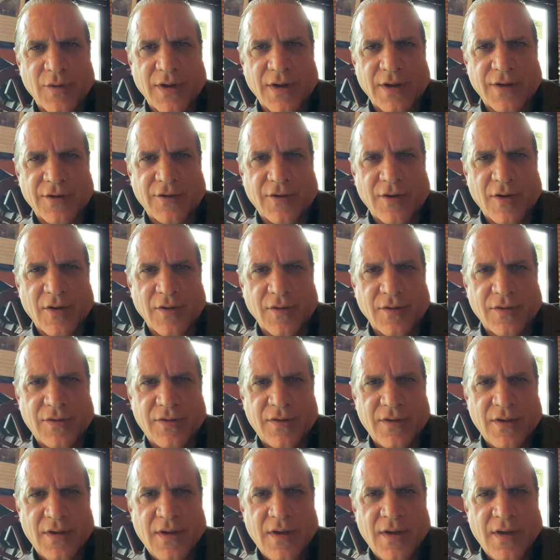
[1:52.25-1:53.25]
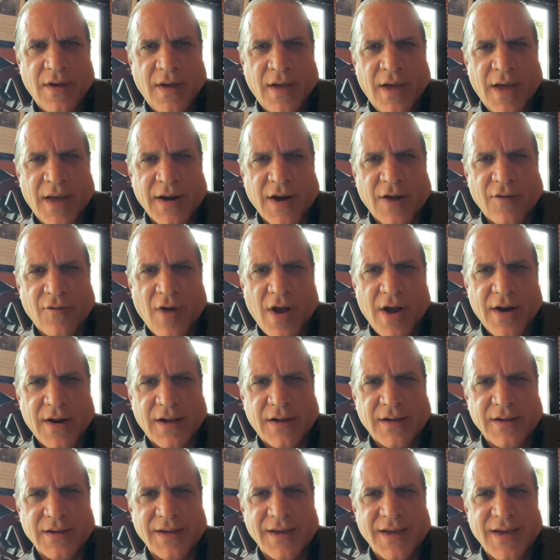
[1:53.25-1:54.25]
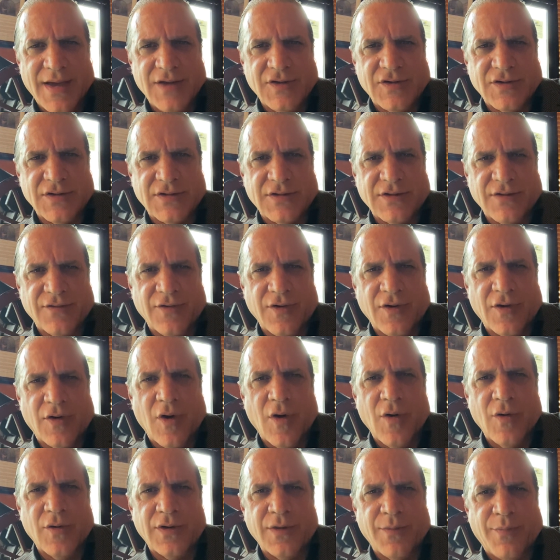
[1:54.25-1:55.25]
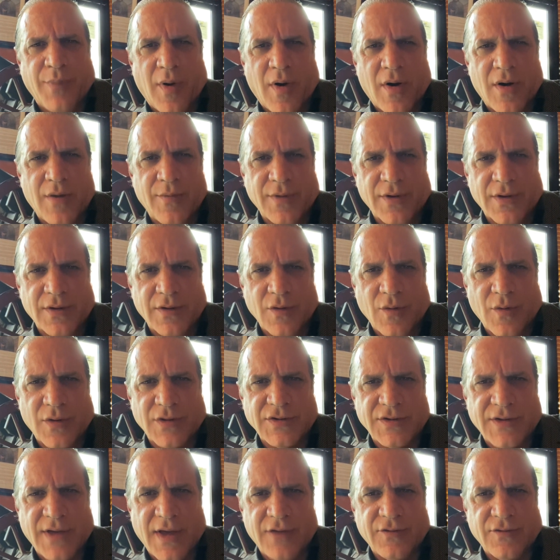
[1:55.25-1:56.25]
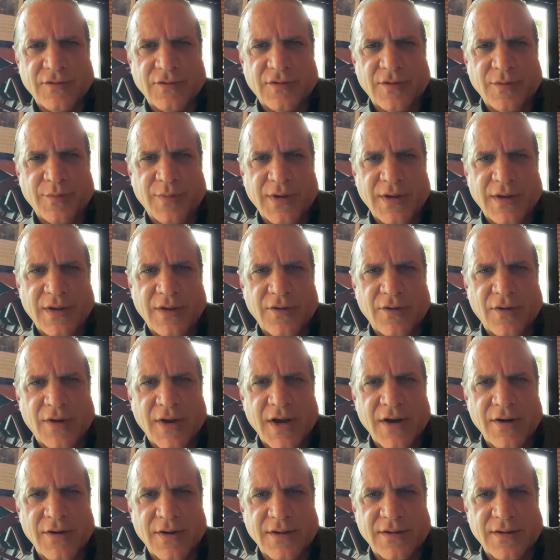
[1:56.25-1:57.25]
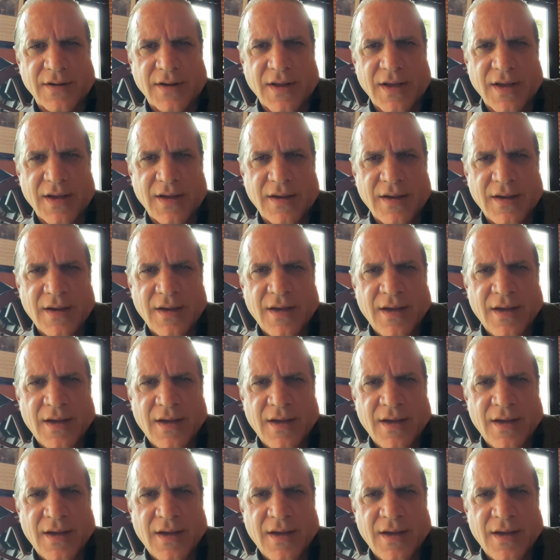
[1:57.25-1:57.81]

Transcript: under oath, and ironically agents of your own department who are scheduled to be at your hearing today,